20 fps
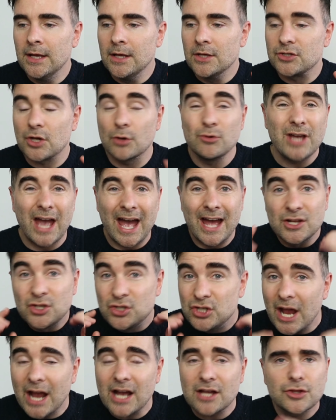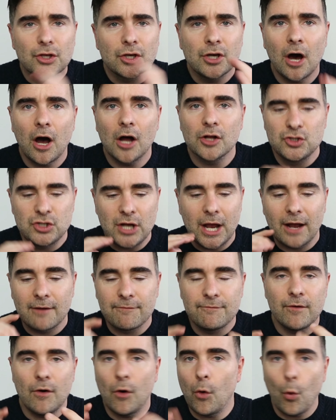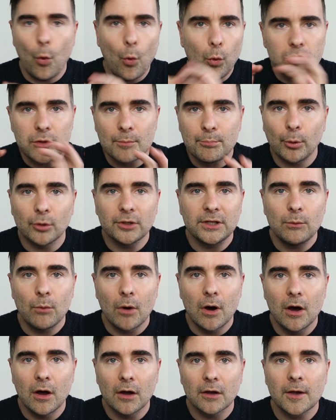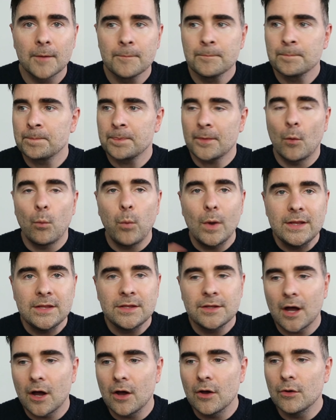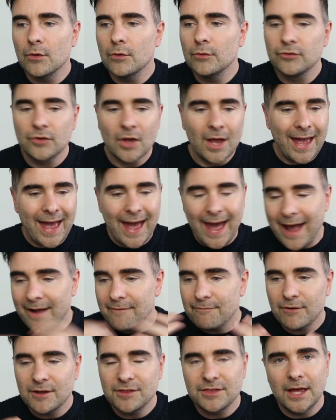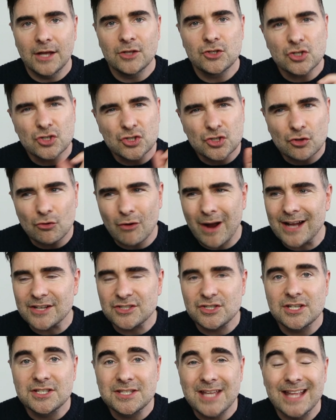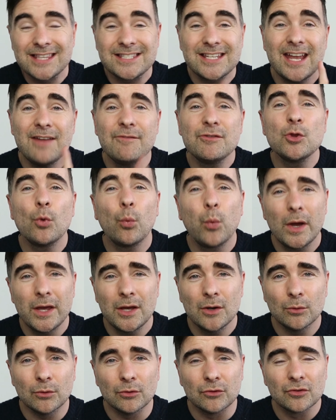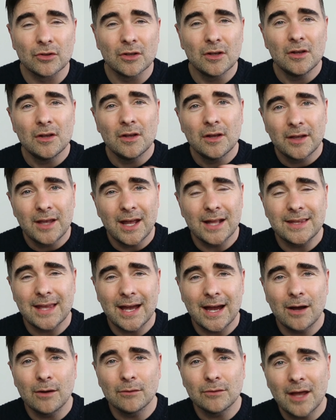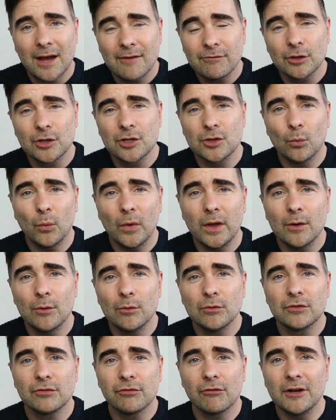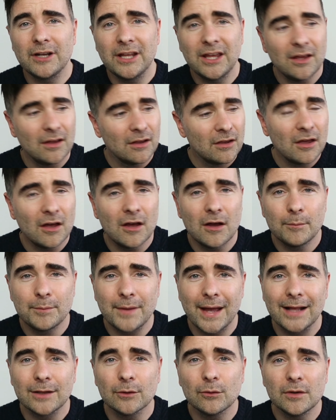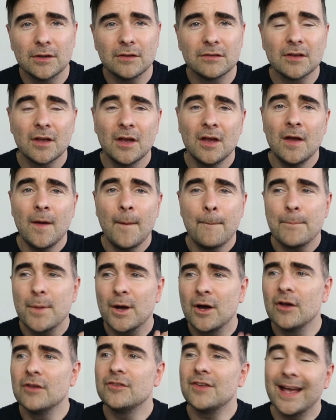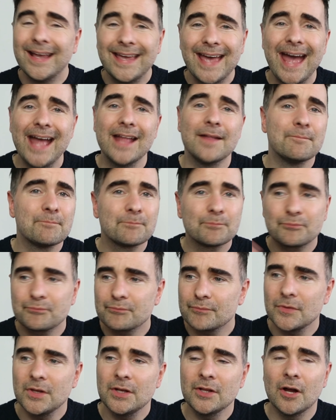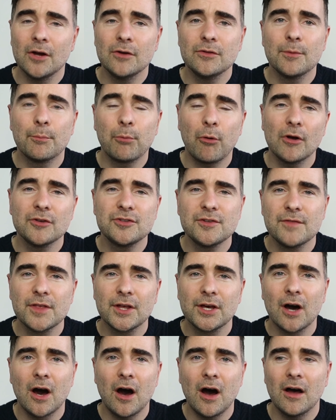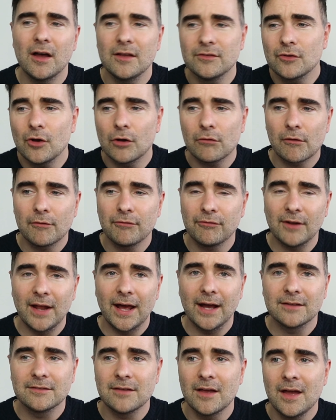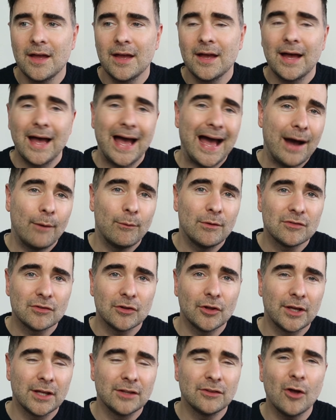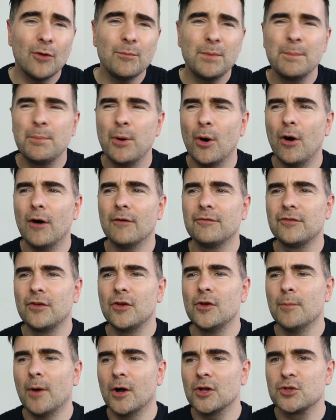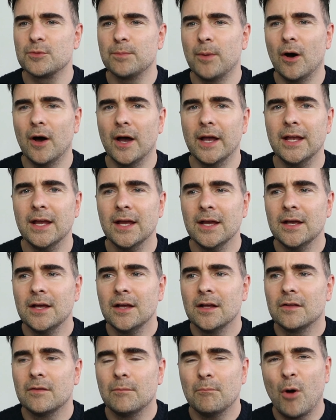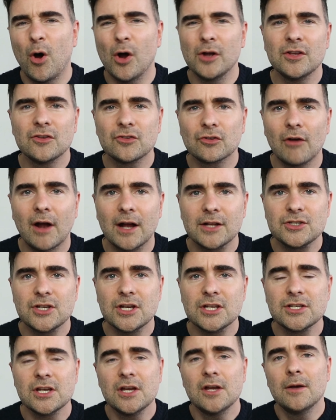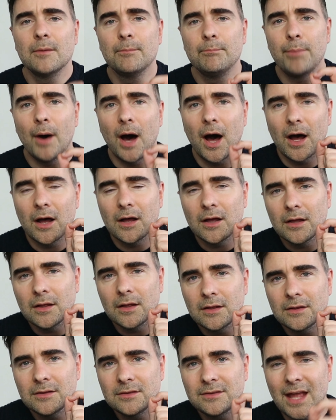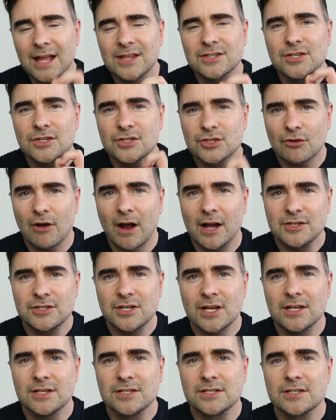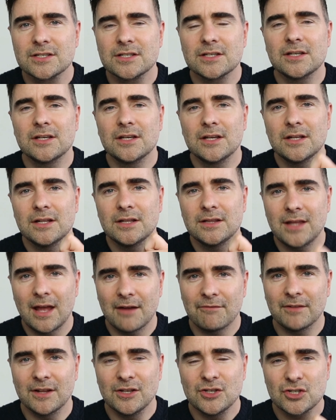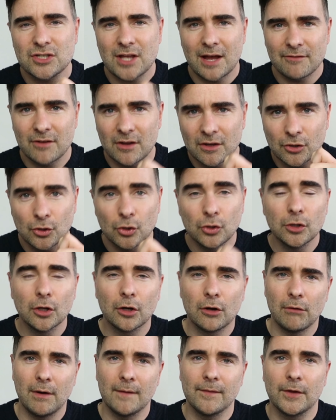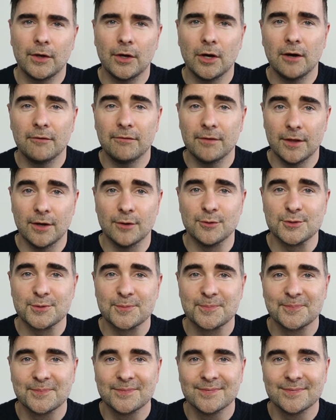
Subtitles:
So yeah, check the car, check for all the bodywork, windows, everything, just scratches, dents, even the wheels. Get down, have a look at the wheels for any curved alloys, because again, you know, the price of the car, it's got to reflect how it's looking. Don't be put off too much by minor scratches, but dents and scratches, definitely just have a good look around the car for those.